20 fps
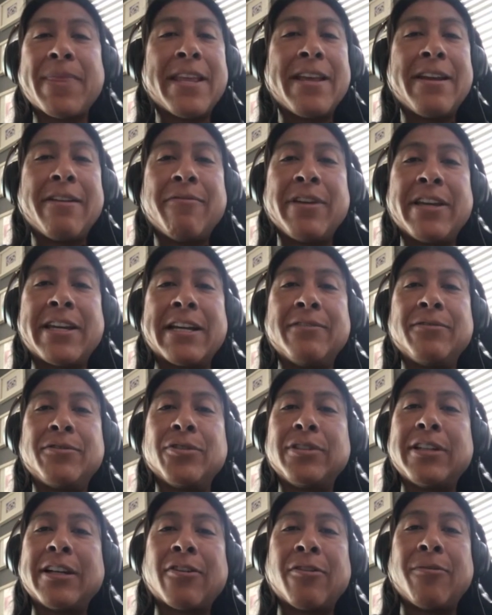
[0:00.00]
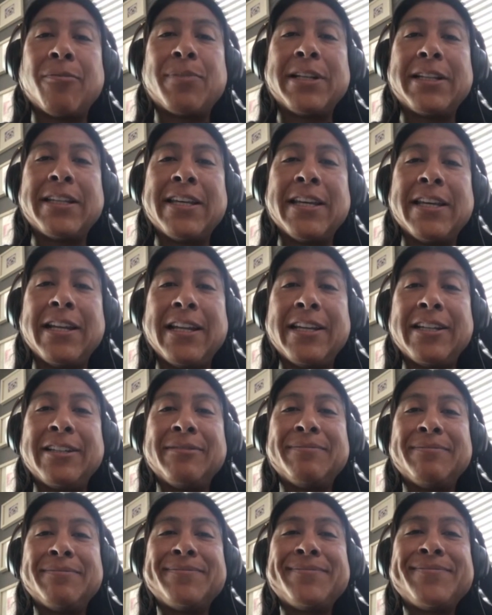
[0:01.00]
we can do the complete healing
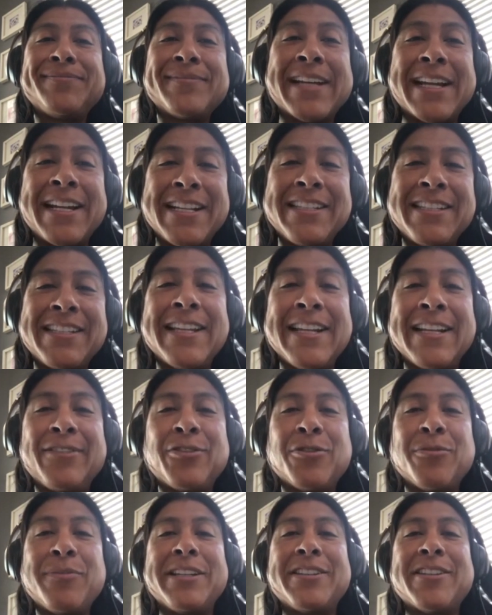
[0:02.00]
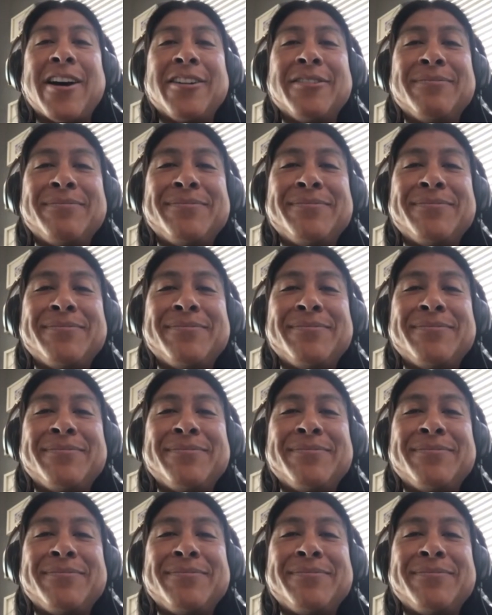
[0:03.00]
that is needed to be done.